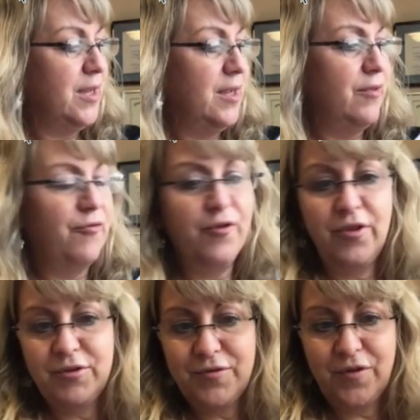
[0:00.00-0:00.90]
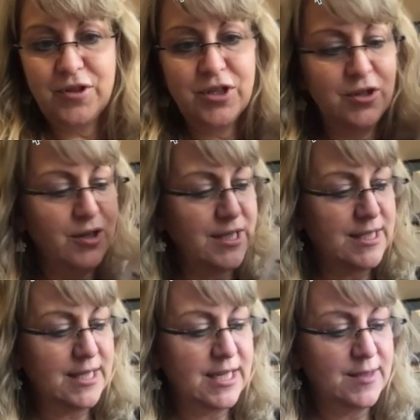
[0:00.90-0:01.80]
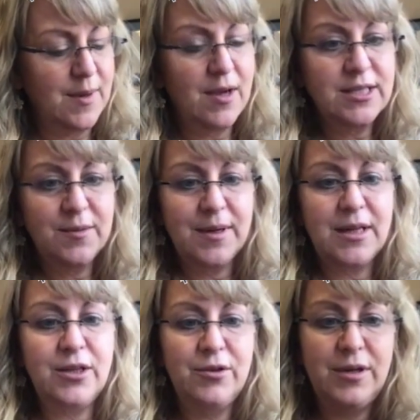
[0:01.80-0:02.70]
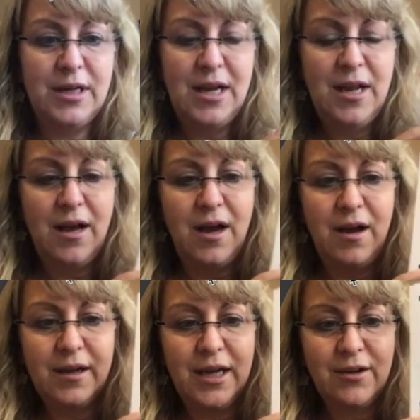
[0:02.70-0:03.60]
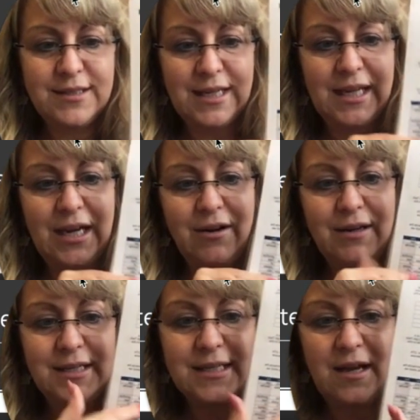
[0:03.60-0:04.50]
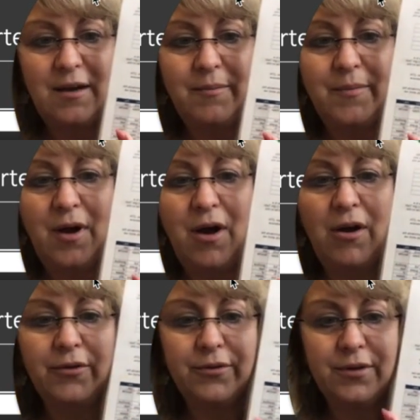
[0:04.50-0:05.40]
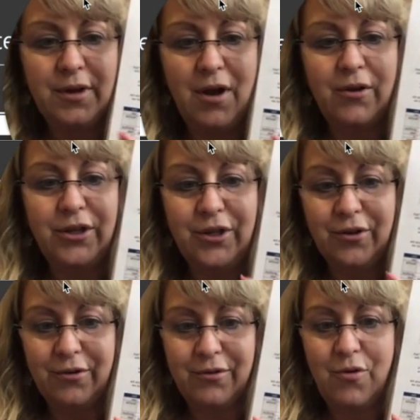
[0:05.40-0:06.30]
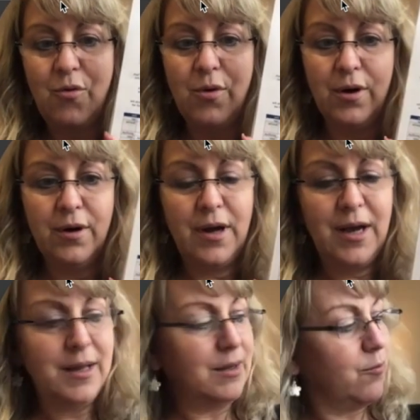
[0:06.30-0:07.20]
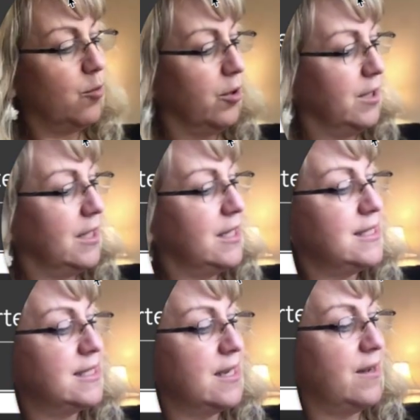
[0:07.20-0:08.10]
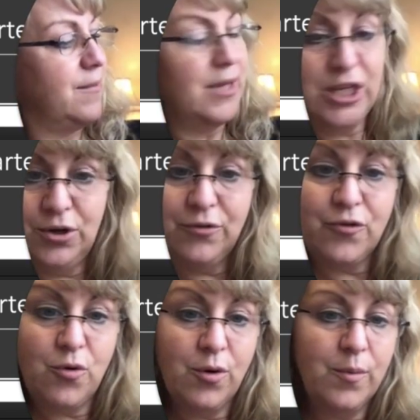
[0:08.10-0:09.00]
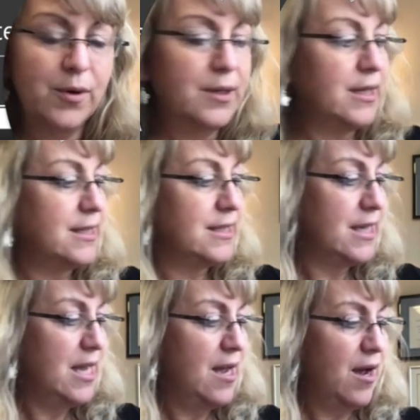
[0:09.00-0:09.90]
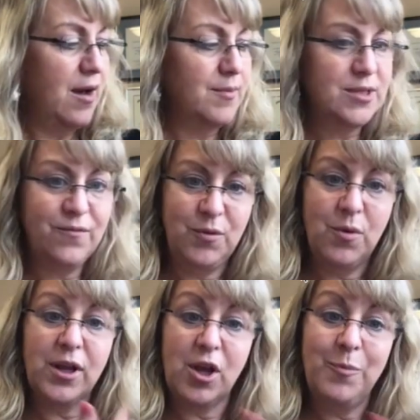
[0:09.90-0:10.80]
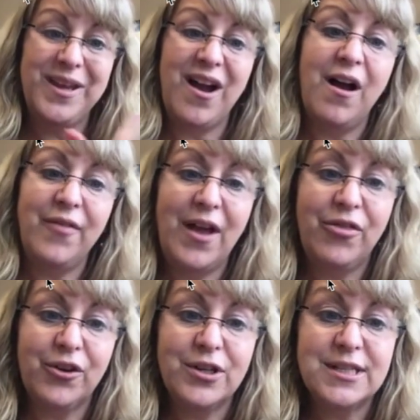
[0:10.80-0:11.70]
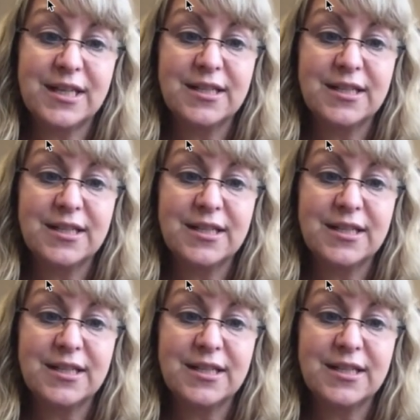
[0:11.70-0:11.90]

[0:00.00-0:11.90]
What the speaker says: For those first 36, we also included Carol's and Gary's all year core word list, a year of core word list. So if you want to go beyond that 36